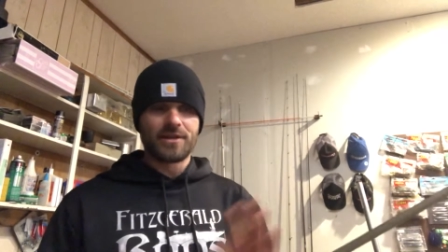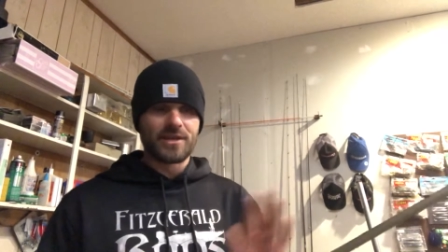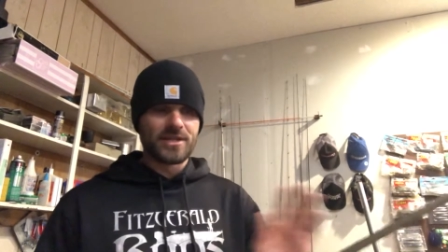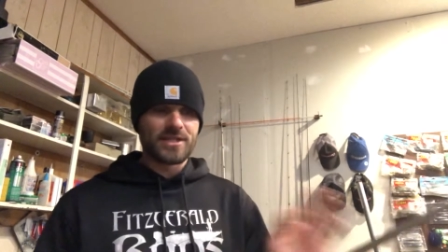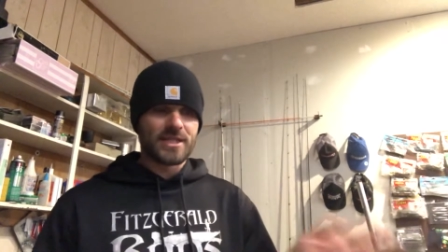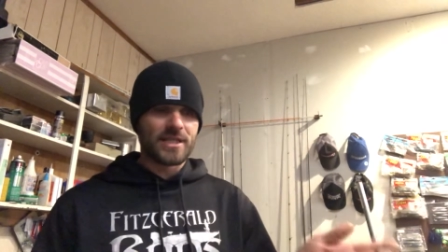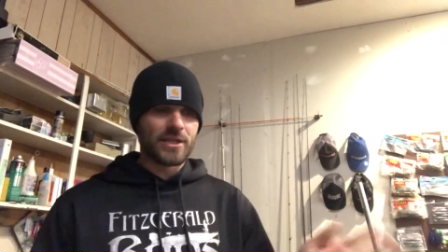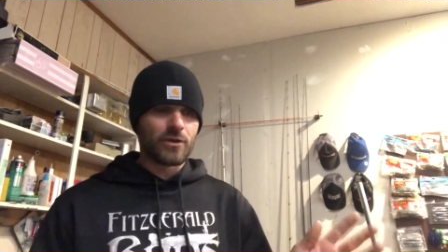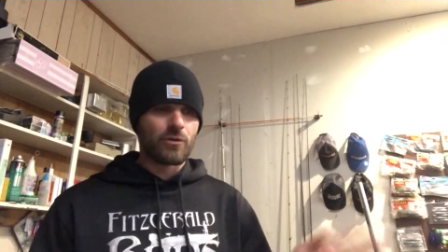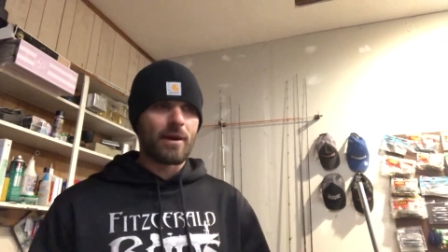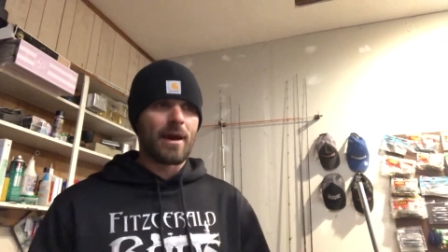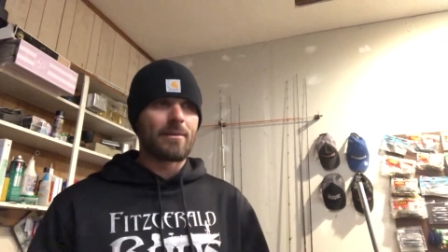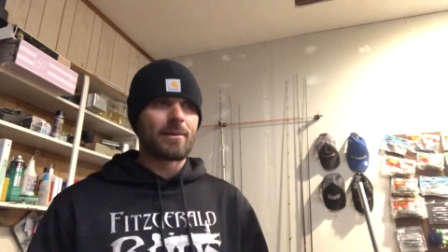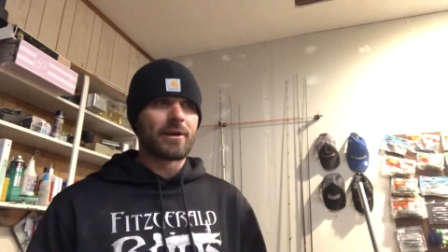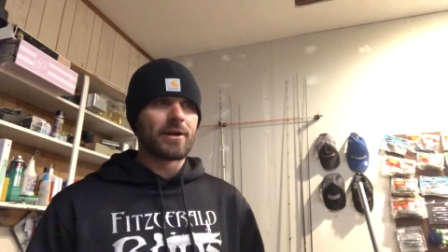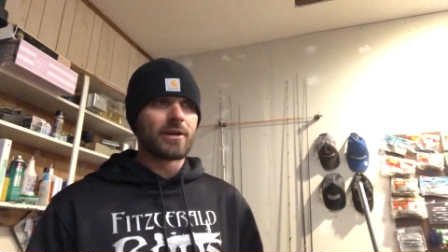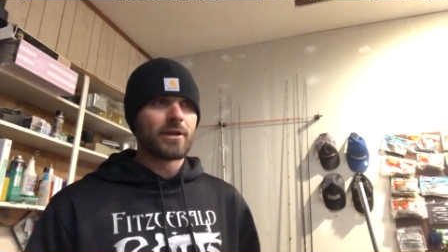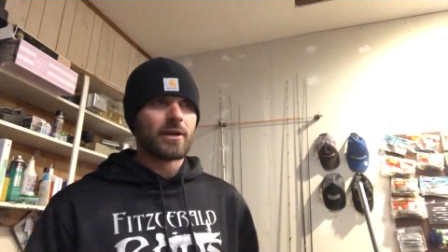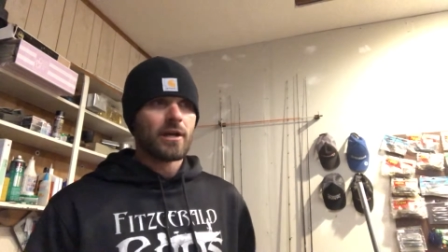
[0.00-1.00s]
You just need to grab
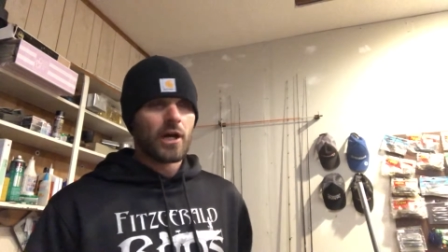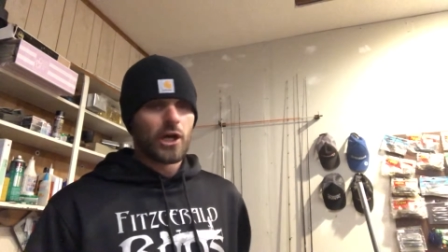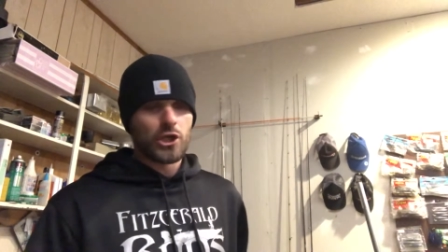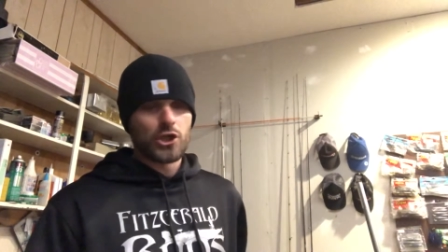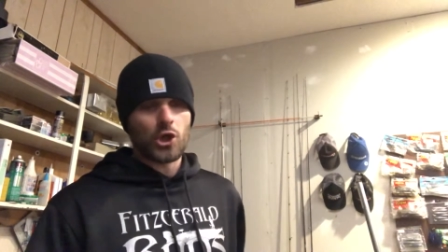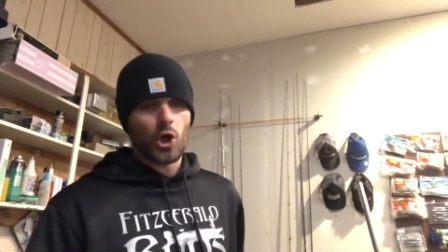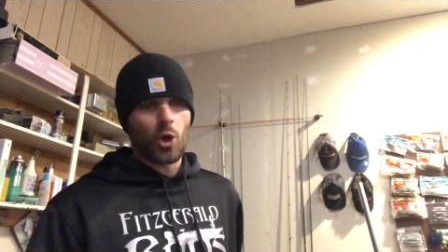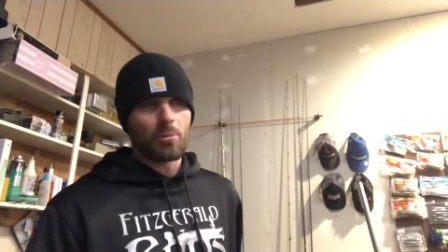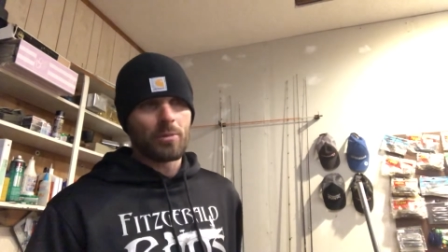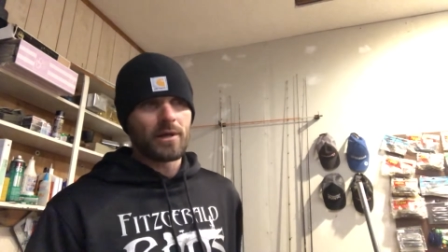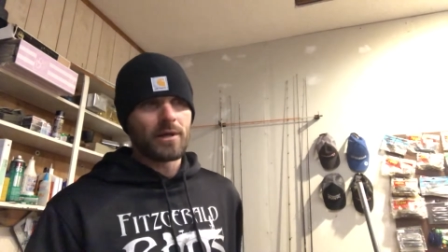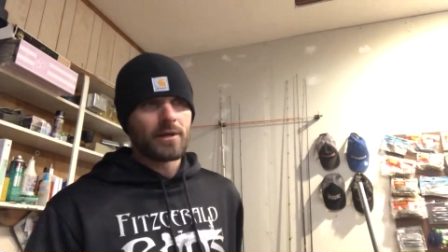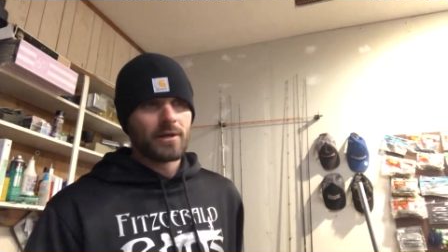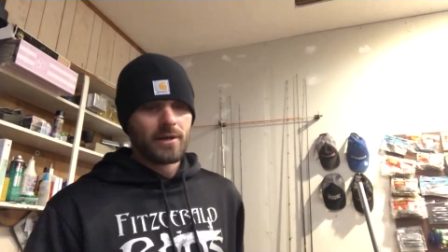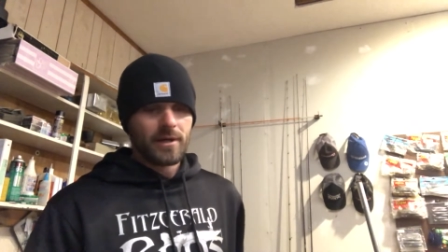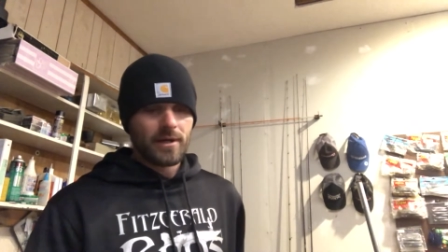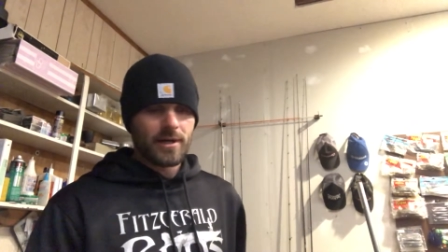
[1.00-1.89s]
a Sharpie